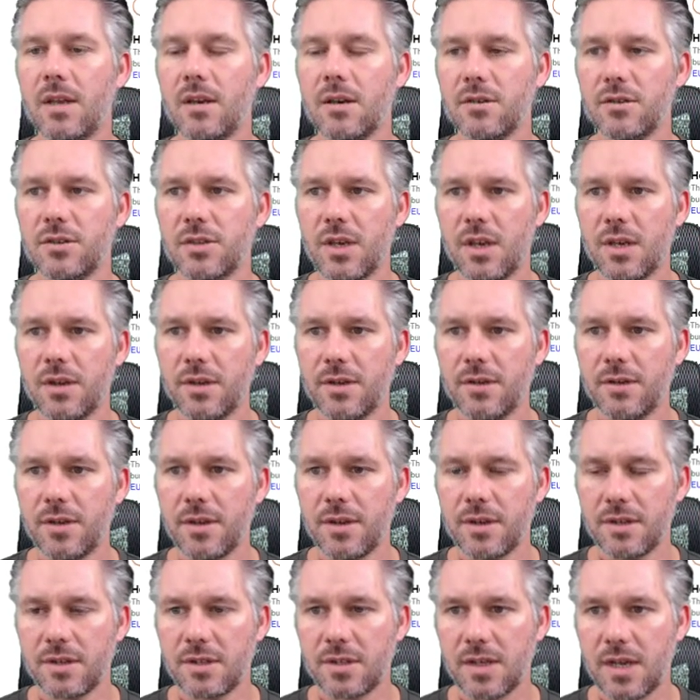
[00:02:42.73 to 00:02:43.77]
and I'll show you
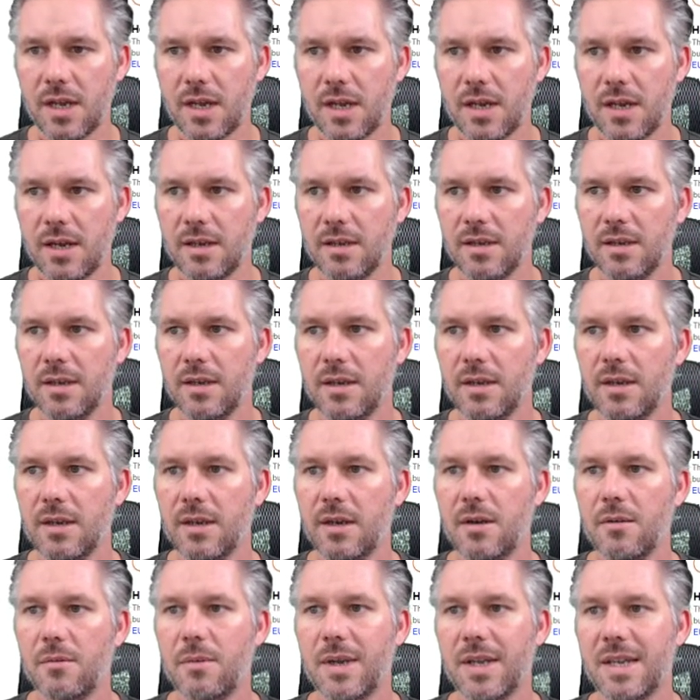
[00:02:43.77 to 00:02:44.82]
that
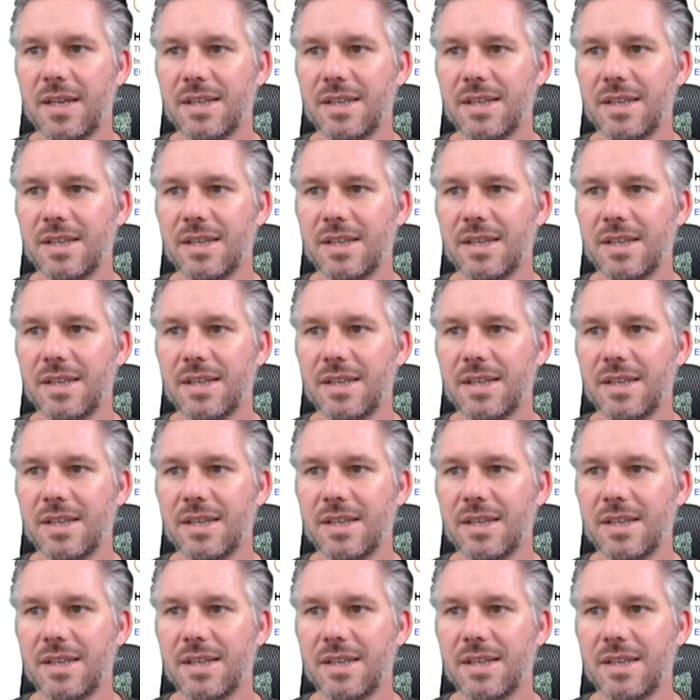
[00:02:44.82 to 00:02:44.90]
we